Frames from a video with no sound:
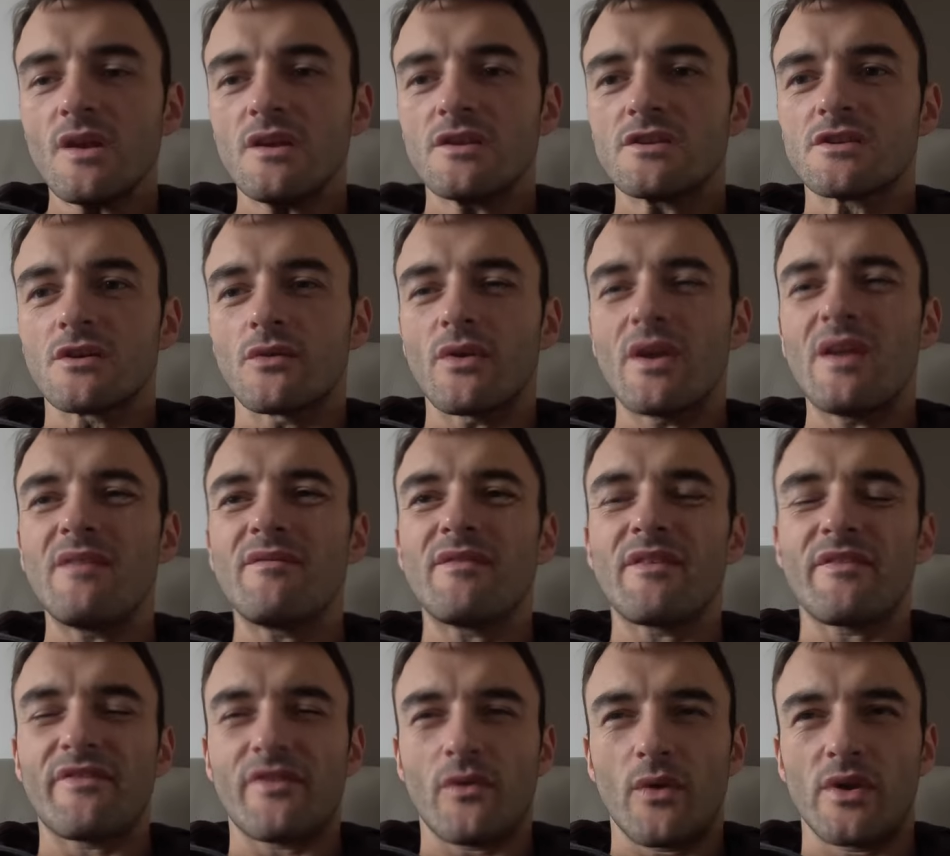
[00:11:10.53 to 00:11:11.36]
So
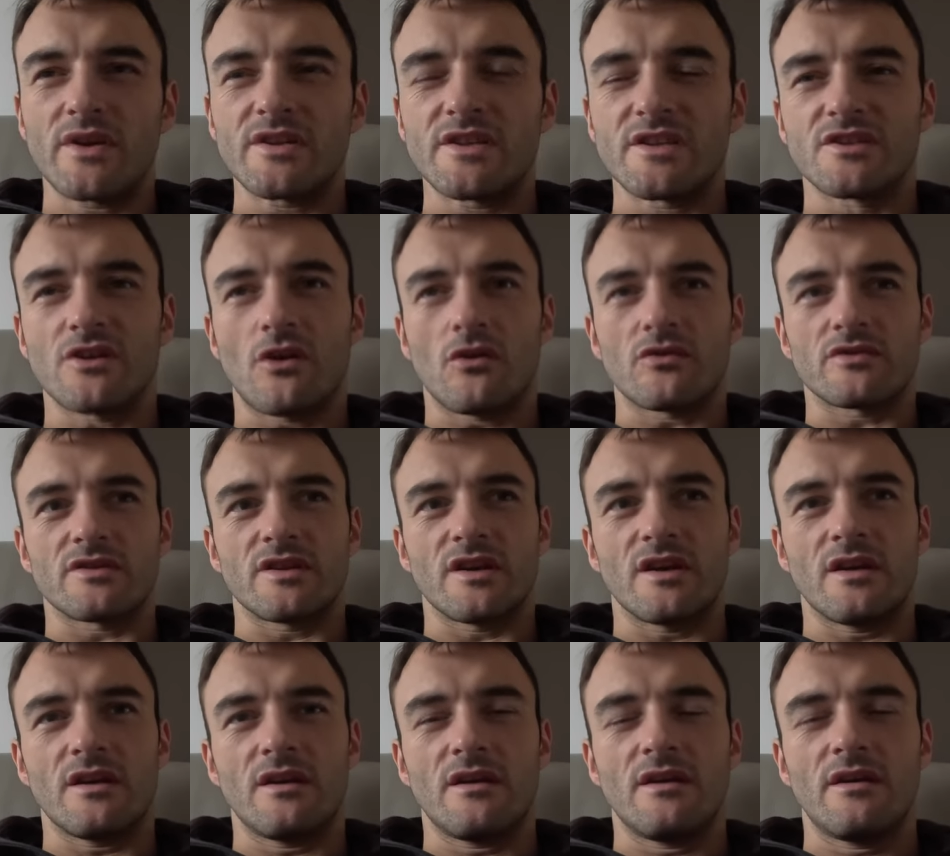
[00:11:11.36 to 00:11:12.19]
even if I went to the
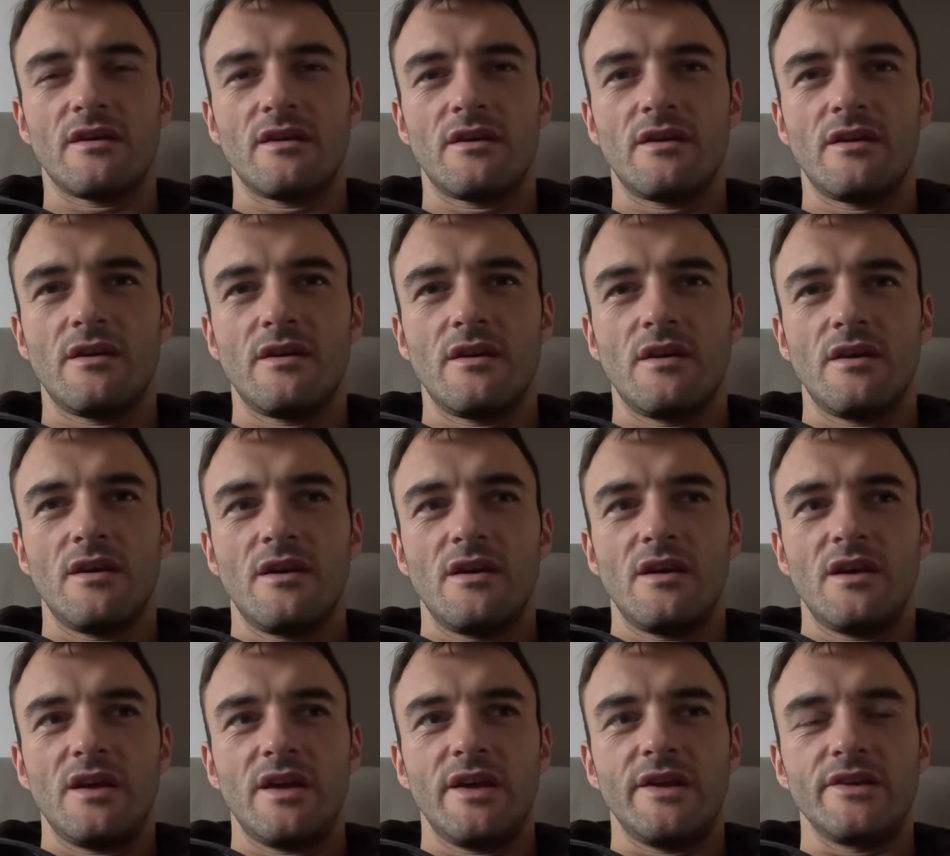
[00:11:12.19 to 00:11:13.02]
doctor,
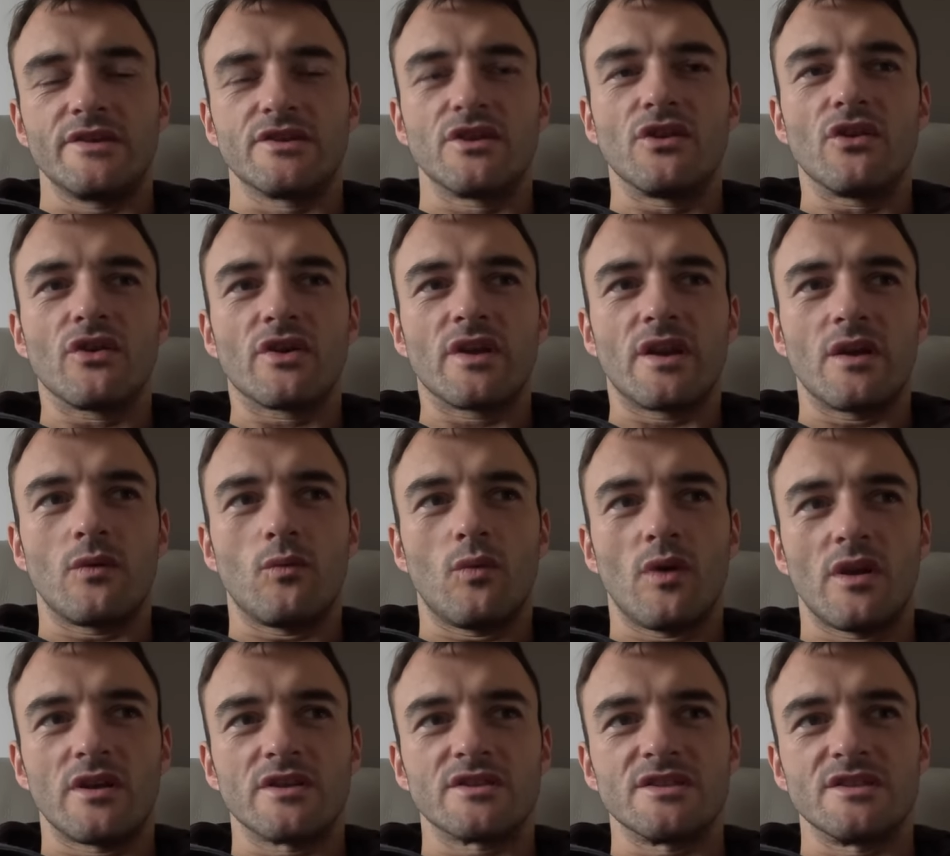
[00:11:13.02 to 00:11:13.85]
he's looking at it
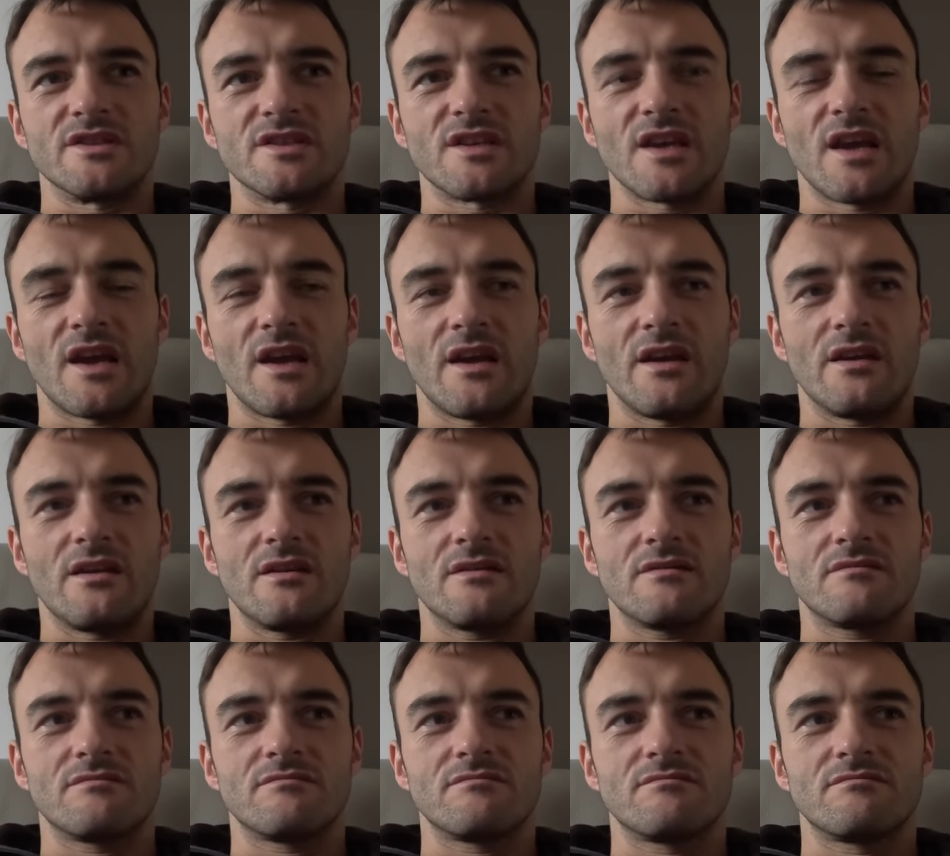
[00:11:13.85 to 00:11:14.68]
once and
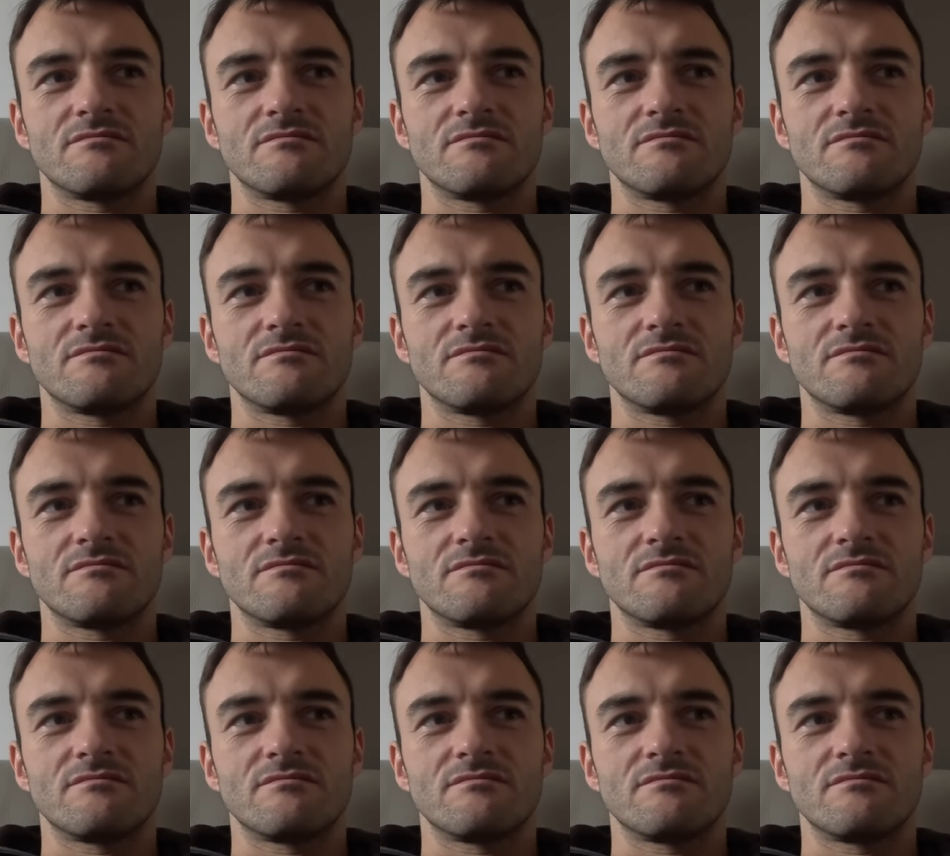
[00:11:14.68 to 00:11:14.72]
say,